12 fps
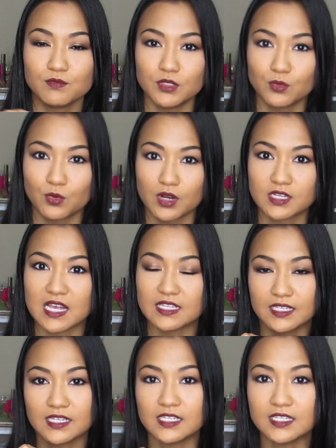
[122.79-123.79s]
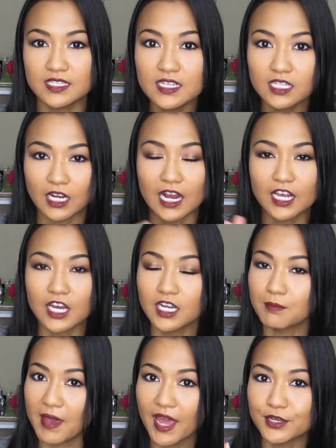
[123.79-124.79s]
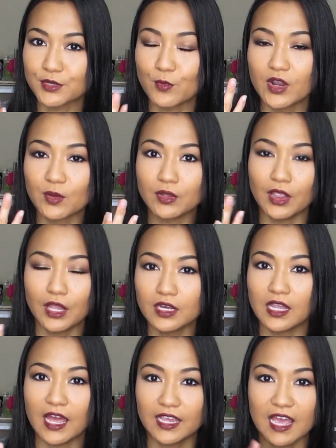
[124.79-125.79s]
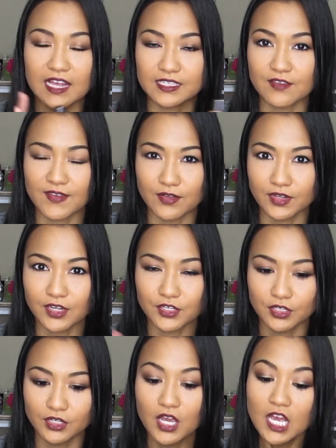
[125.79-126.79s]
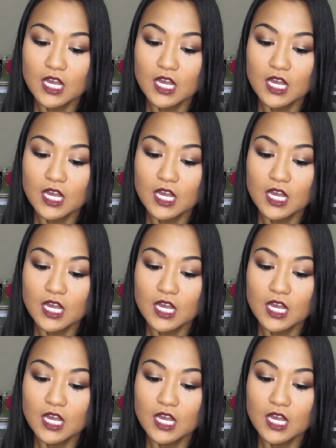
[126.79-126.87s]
this works as a concealer. I couldn't imagine what it would look like as a foundation.